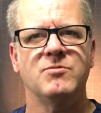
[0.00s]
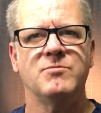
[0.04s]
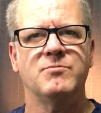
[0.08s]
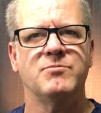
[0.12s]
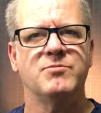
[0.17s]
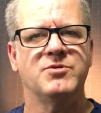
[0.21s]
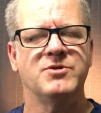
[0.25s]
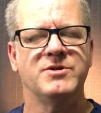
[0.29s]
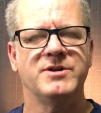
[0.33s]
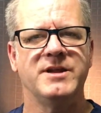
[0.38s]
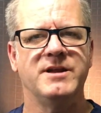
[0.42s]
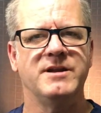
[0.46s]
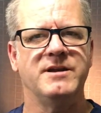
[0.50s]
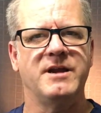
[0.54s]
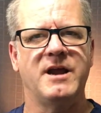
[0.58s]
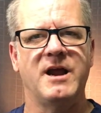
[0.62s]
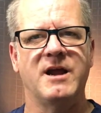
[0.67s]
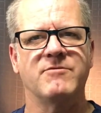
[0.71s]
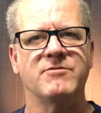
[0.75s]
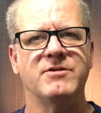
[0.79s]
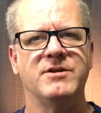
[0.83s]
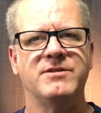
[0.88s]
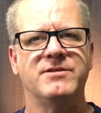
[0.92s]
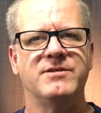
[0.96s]
put in
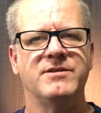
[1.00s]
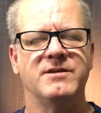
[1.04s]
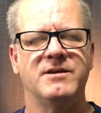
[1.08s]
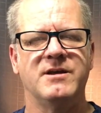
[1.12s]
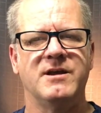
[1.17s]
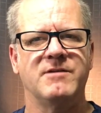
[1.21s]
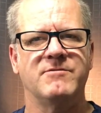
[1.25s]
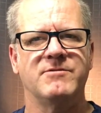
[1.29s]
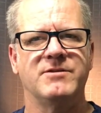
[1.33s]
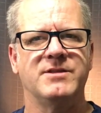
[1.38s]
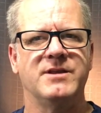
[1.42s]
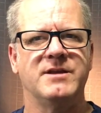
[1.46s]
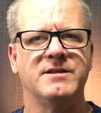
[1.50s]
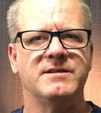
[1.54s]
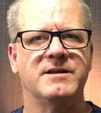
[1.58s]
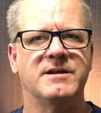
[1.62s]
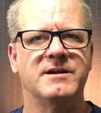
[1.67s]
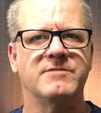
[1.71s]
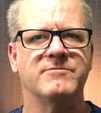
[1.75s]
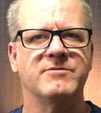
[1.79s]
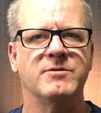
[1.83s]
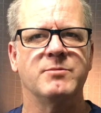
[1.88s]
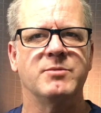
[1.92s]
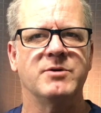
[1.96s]
everything that
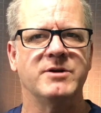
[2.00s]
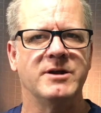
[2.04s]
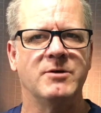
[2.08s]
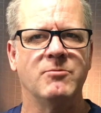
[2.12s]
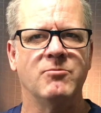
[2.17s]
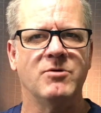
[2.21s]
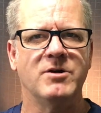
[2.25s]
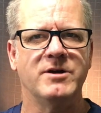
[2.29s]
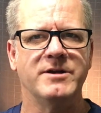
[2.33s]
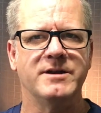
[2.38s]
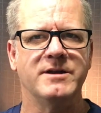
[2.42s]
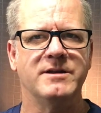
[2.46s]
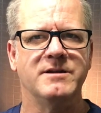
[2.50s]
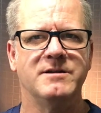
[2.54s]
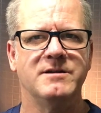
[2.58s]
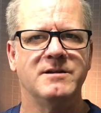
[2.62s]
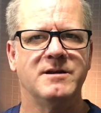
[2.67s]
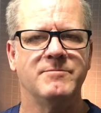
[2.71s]
everybody wanted,